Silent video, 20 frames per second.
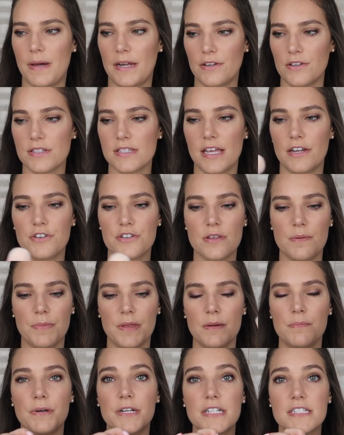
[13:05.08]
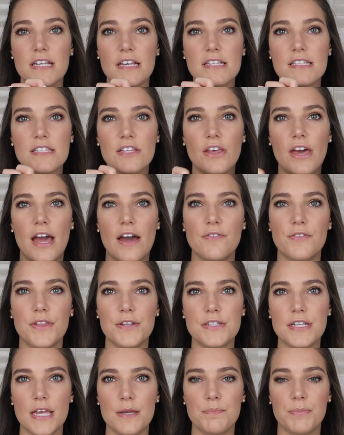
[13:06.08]
Metals set or something, but it does still have
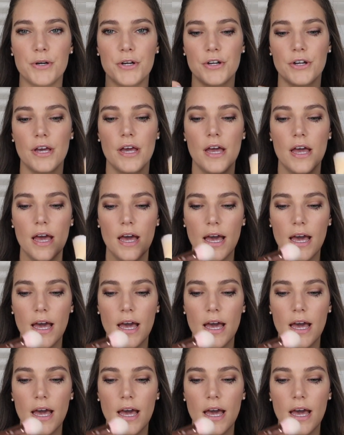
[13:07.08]
the tapered